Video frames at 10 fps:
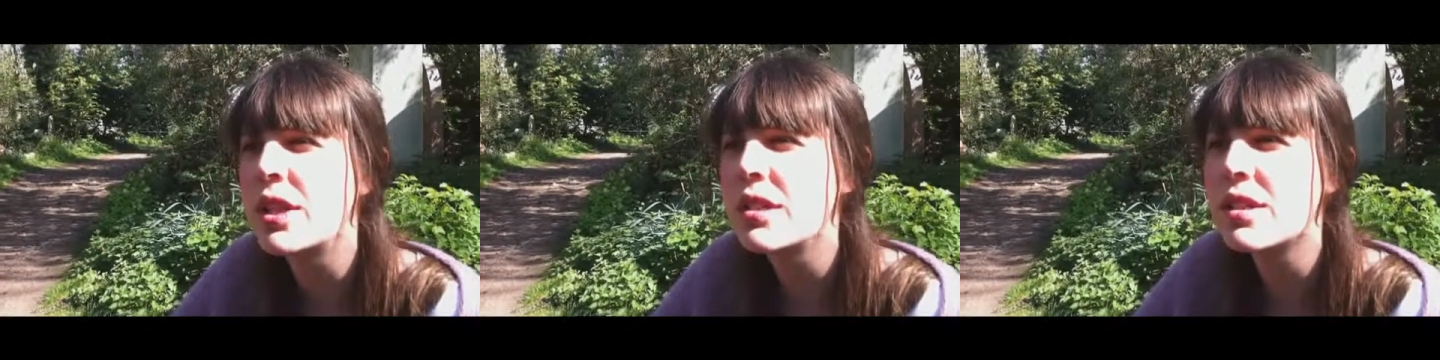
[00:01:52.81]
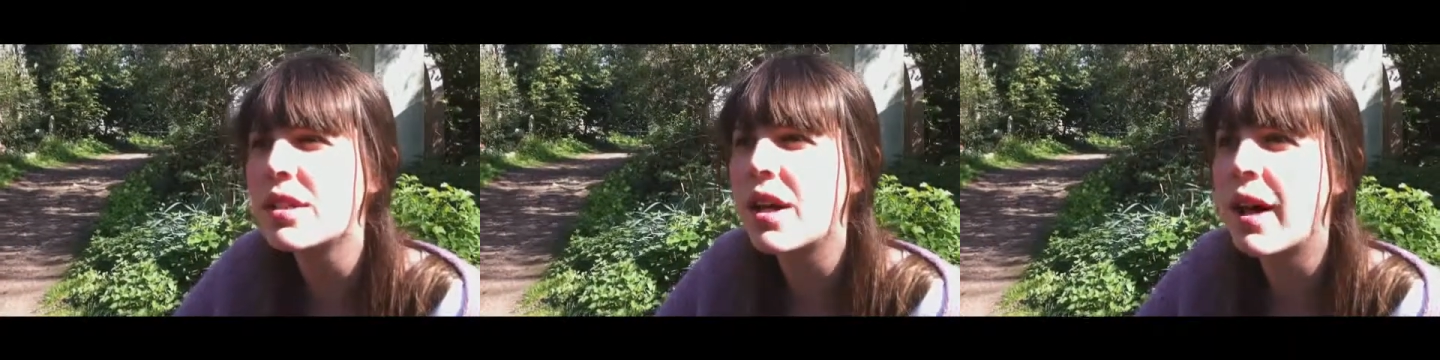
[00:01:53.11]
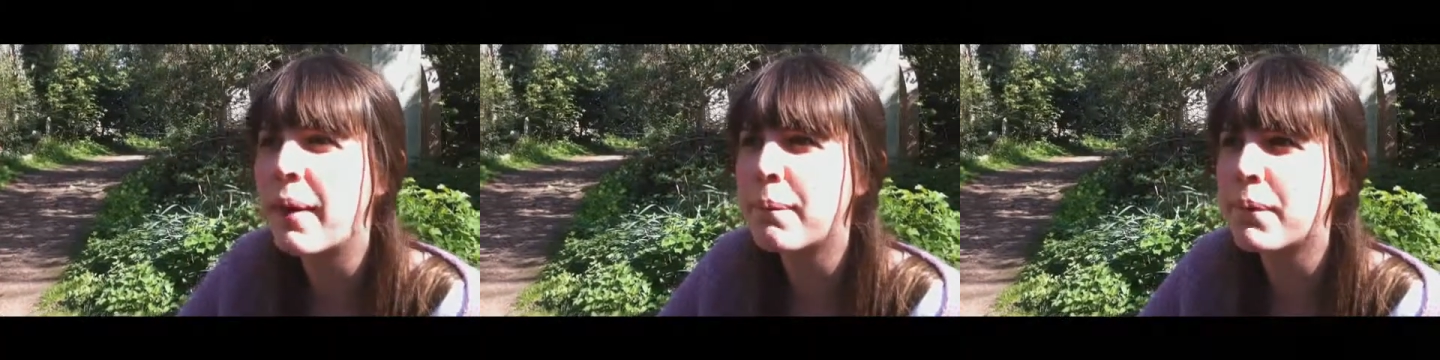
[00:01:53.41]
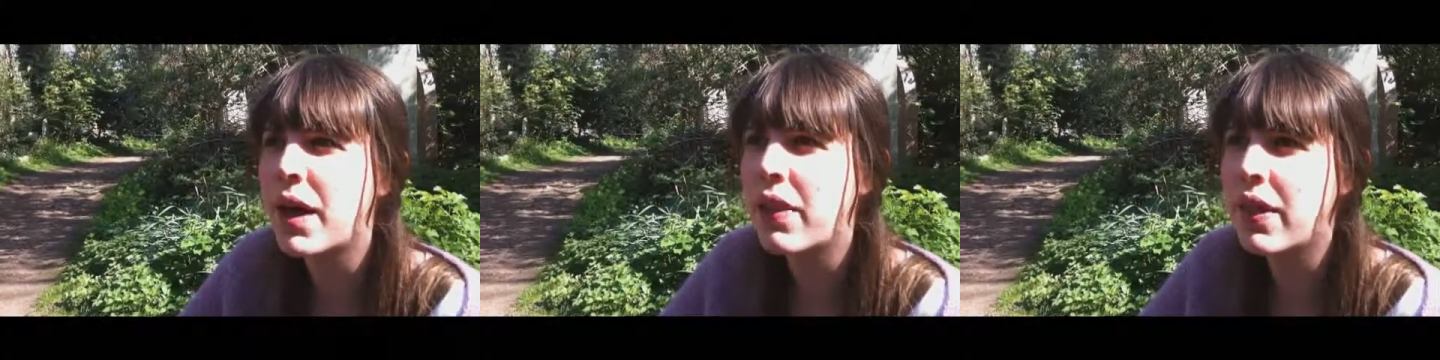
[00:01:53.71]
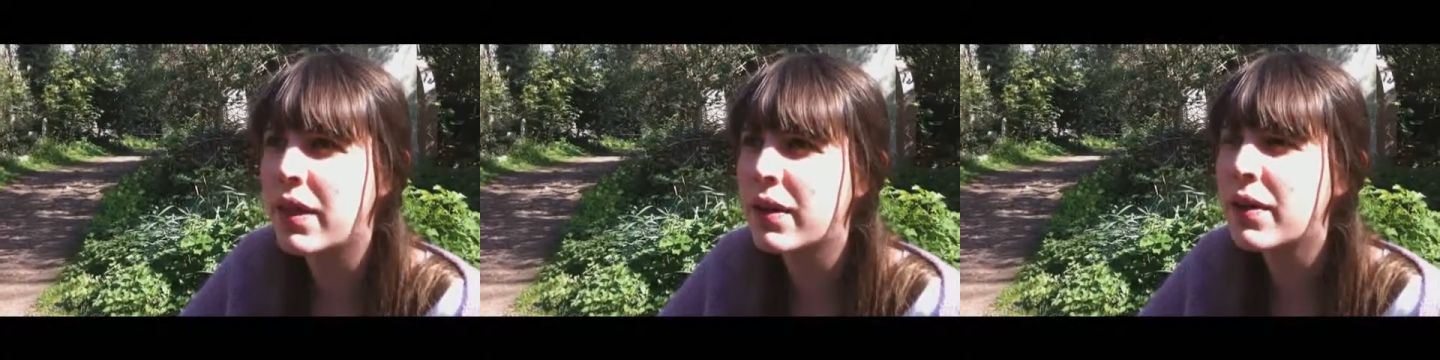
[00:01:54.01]
you need,
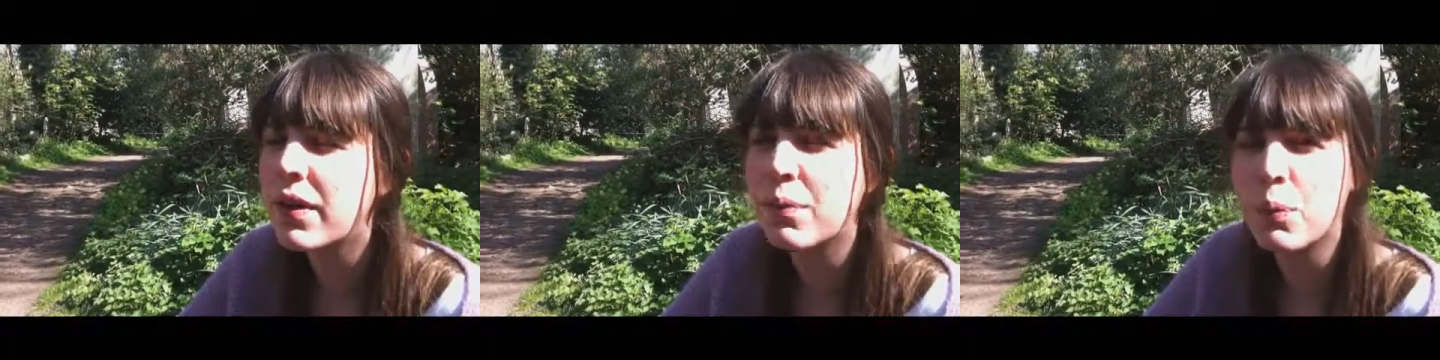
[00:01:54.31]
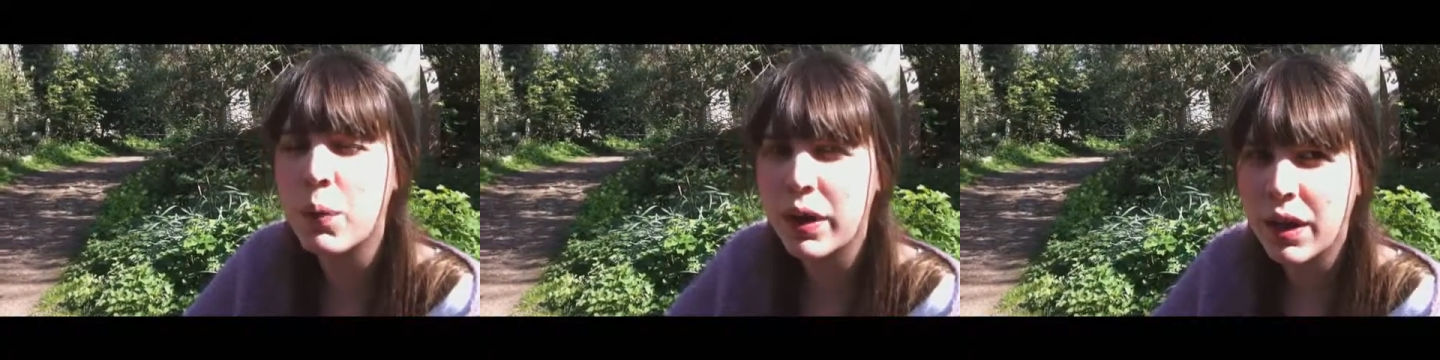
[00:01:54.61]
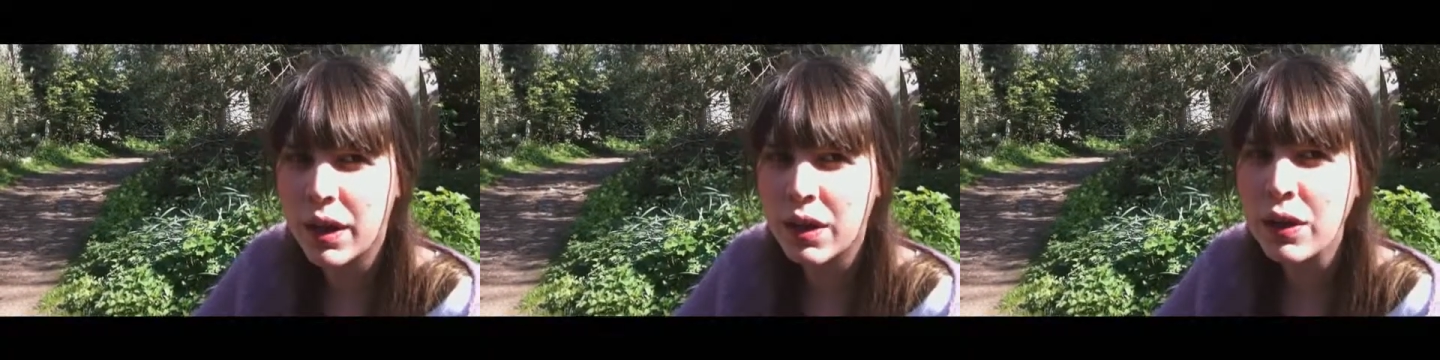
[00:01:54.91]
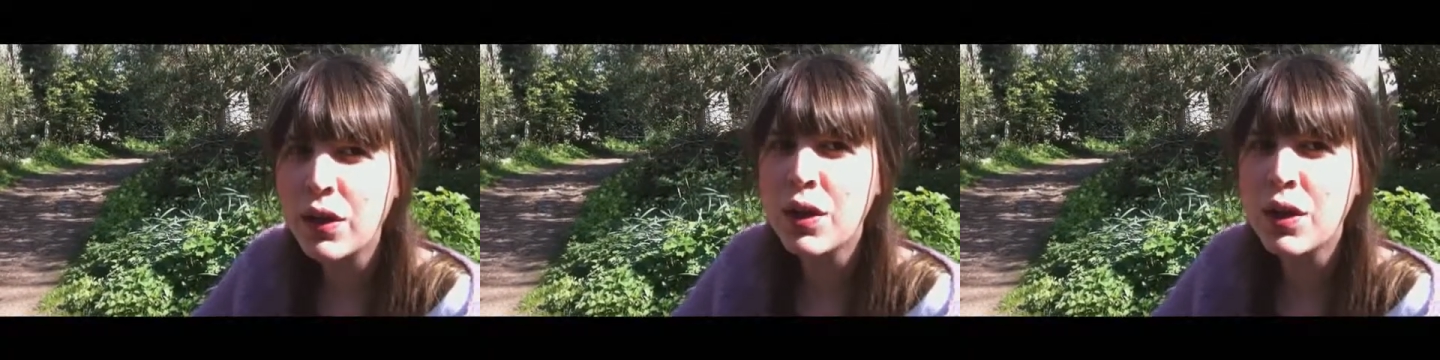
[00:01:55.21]
and then I've been working